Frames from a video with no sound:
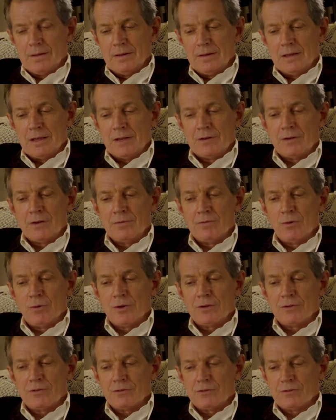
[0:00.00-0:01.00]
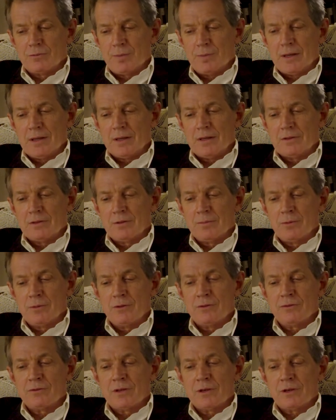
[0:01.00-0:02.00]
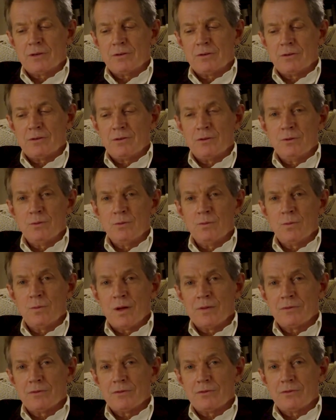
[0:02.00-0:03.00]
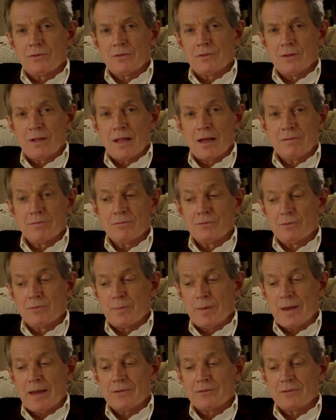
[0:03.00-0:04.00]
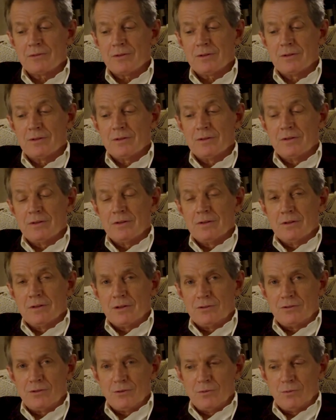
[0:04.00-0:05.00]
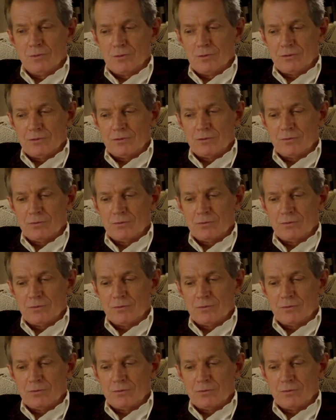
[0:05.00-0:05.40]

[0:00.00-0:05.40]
Let her voice speak the music that you once loved best, attuned as